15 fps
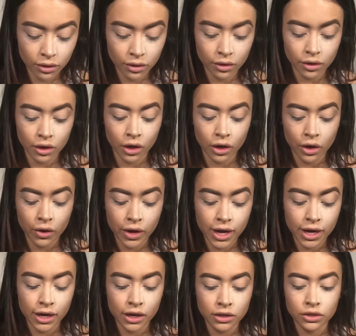I'm gonna go
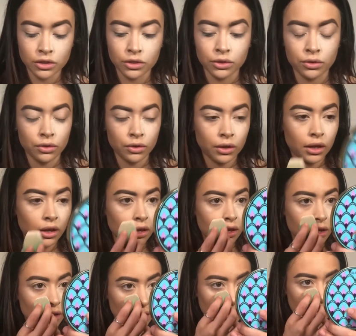ahead and do
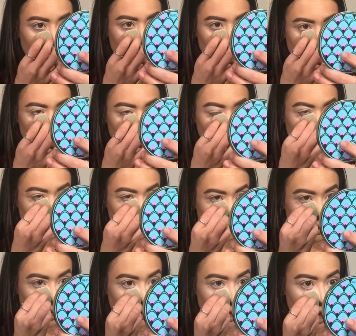
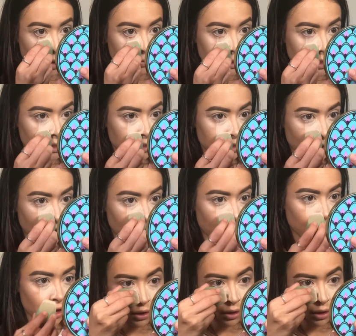it on the opposite side.